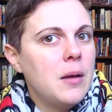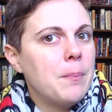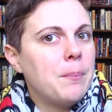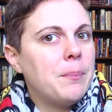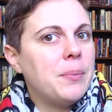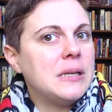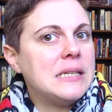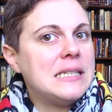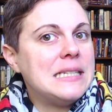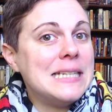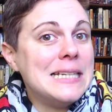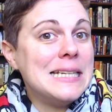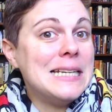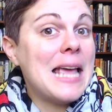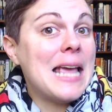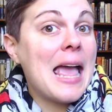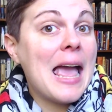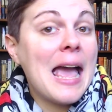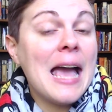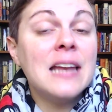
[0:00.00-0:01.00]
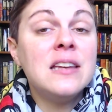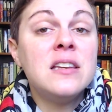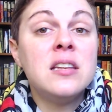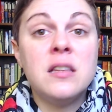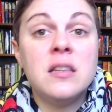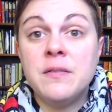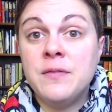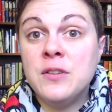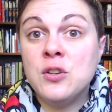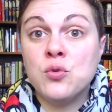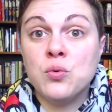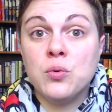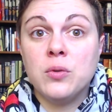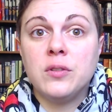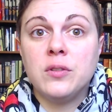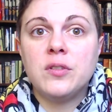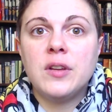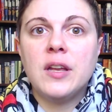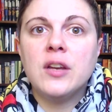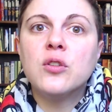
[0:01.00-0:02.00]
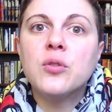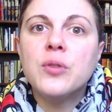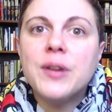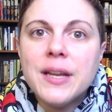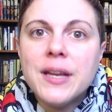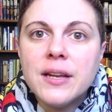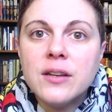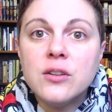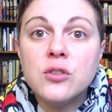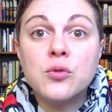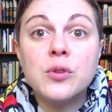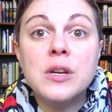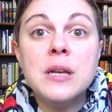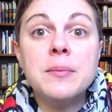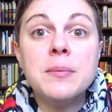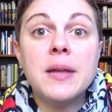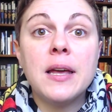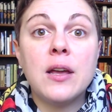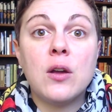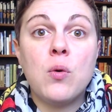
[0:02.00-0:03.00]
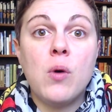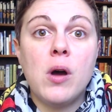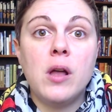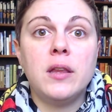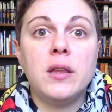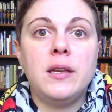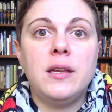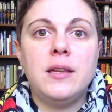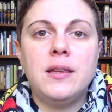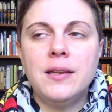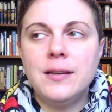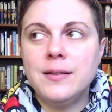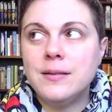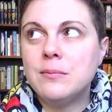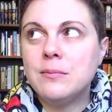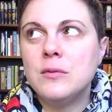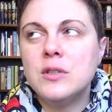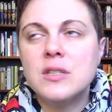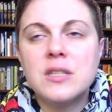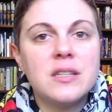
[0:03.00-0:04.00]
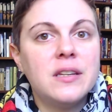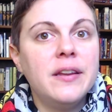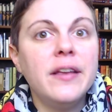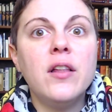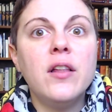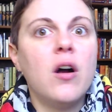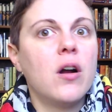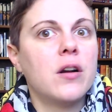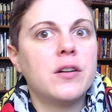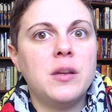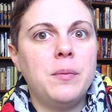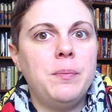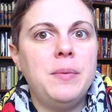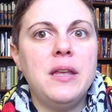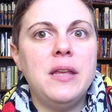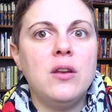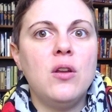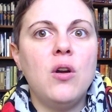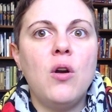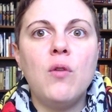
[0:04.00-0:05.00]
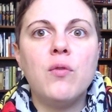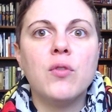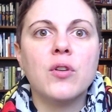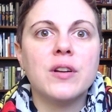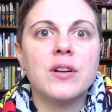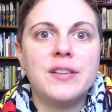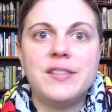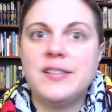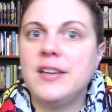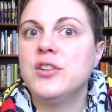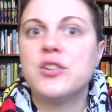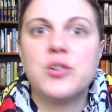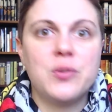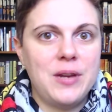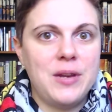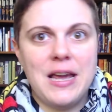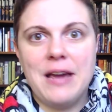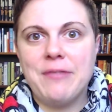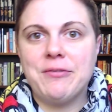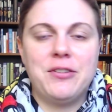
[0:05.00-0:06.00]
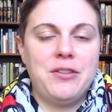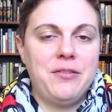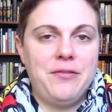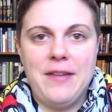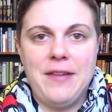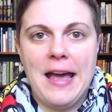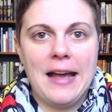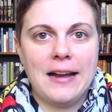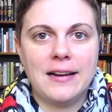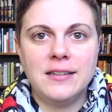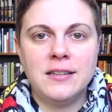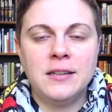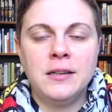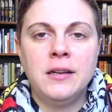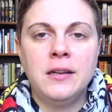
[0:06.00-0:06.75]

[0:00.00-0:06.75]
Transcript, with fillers: but did add to the visuals and create a dreamlike quality that is still hard to beat over a century after the fact.